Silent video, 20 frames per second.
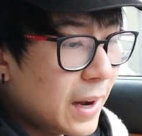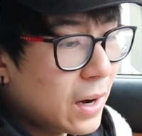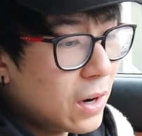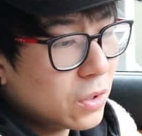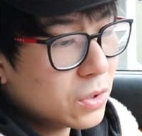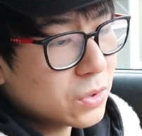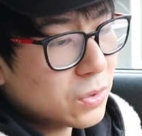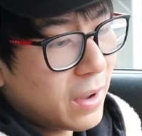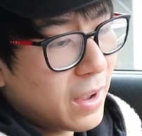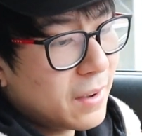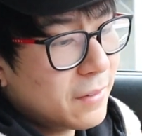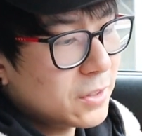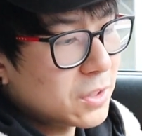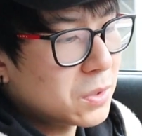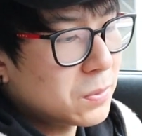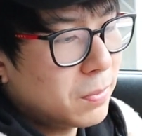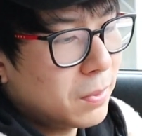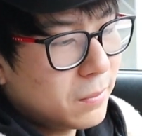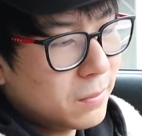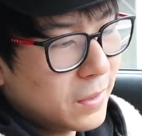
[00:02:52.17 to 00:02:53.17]
I also have an
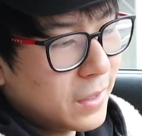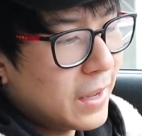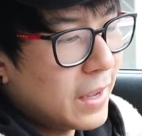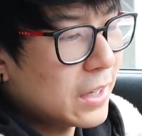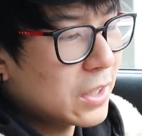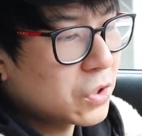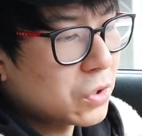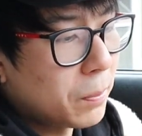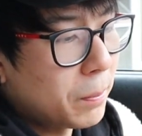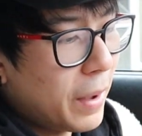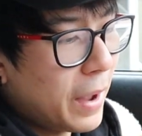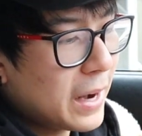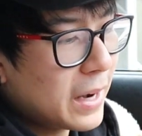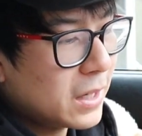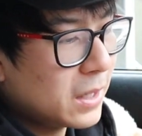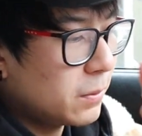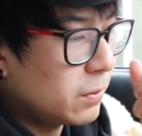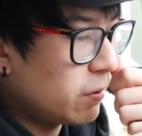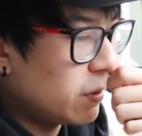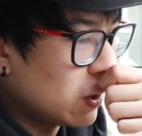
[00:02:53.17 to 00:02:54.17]
extra
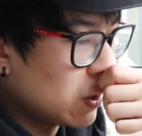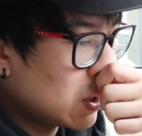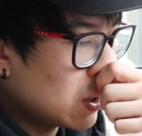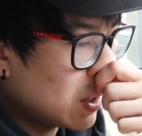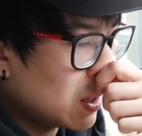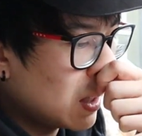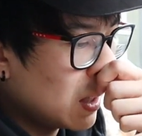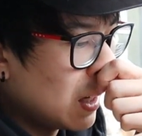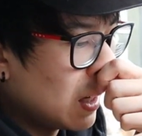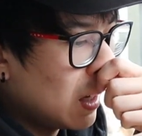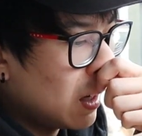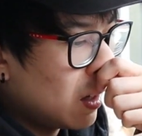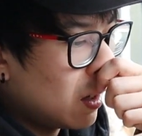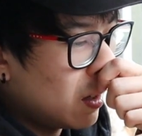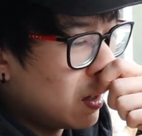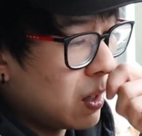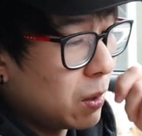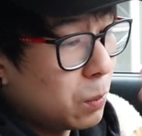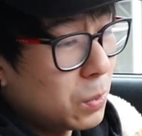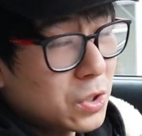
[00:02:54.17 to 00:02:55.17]
backup filter,
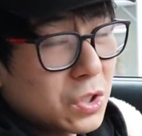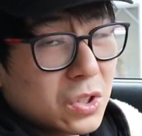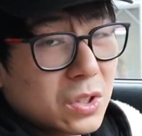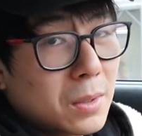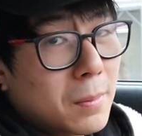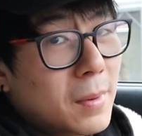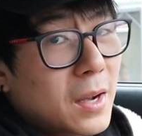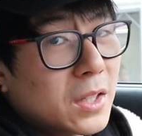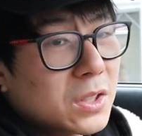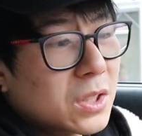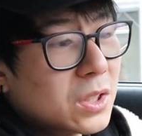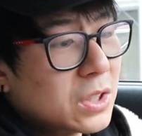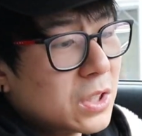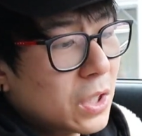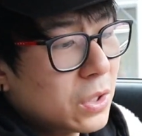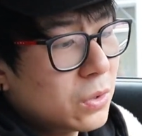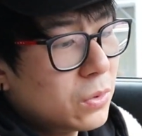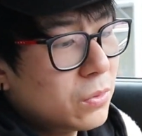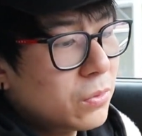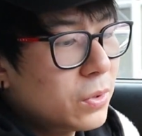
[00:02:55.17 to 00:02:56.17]
which is a Mazda
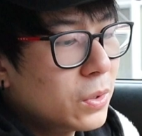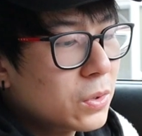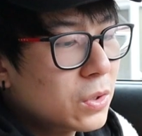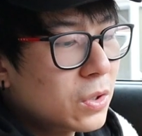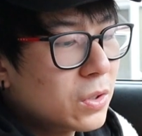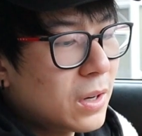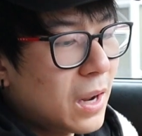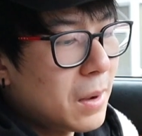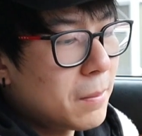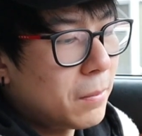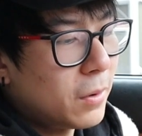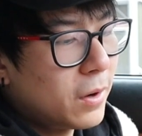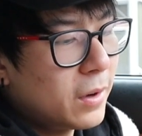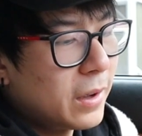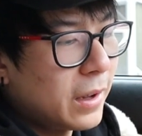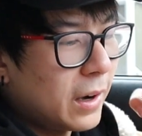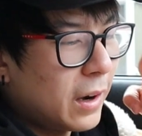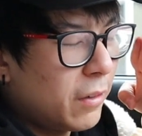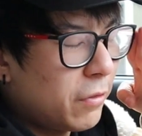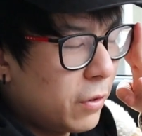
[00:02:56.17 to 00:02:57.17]
genuine filter that I
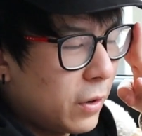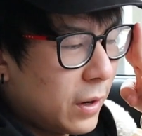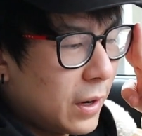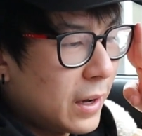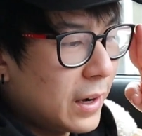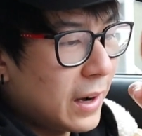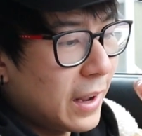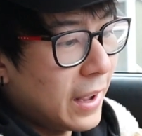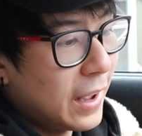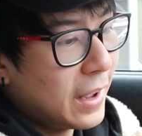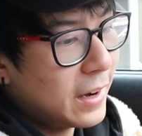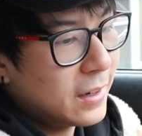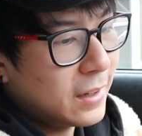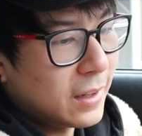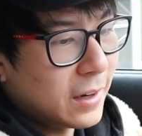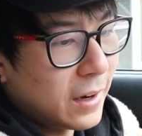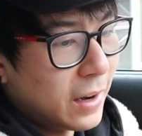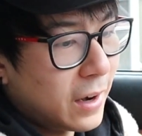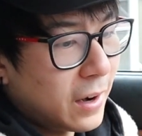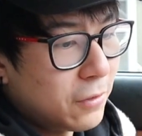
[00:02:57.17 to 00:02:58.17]
bought, and I forgot I had it
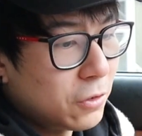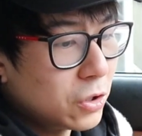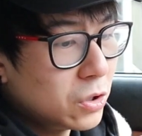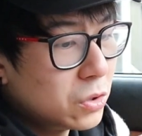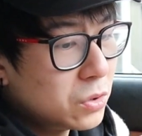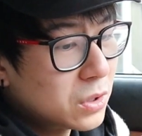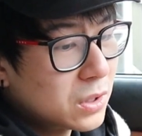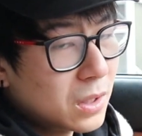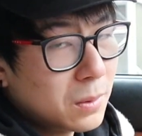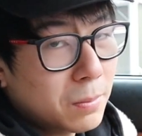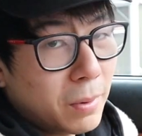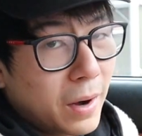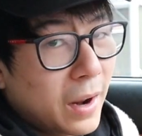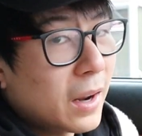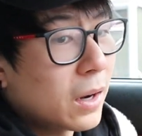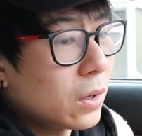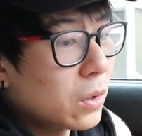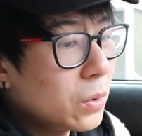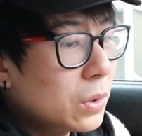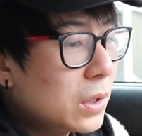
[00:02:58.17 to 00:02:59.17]
and I never used it, but
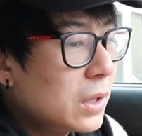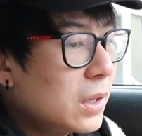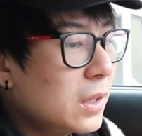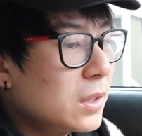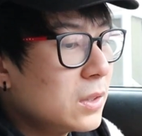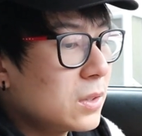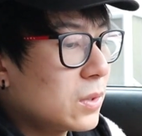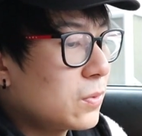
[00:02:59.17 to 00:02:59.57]
I included it.